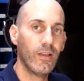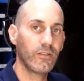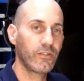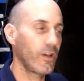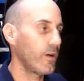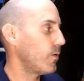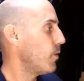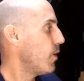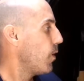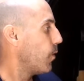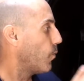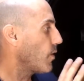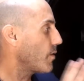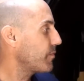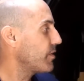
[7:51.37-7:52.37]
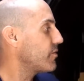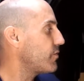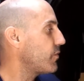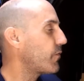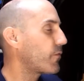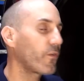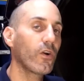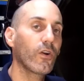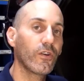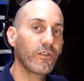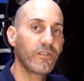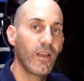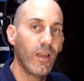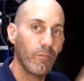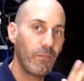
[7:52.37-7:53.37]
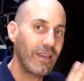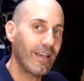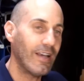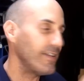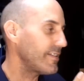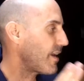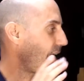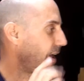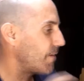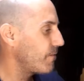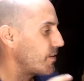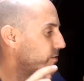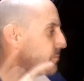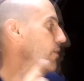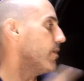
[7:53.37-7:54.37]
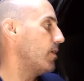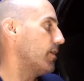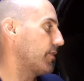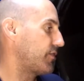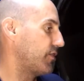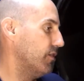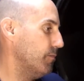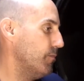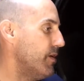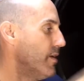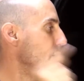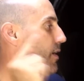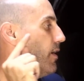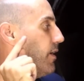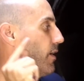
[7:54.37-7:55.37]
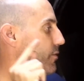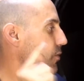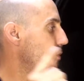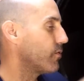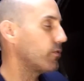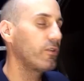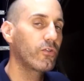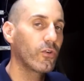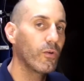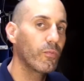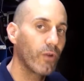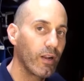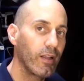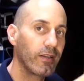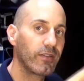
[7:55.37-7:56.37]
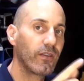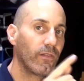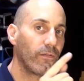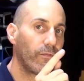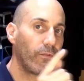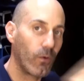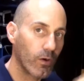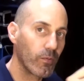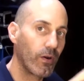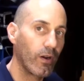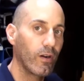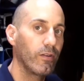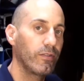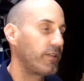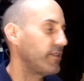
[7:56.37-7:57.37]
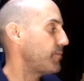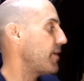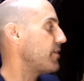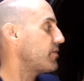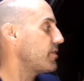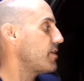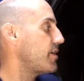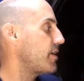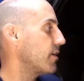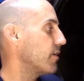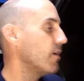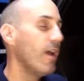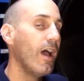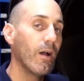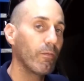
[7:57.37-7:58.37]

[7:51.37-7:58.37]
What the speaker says: So what I'm going to do first, because I have this awesome Total Control Products 4-bar suspension in here,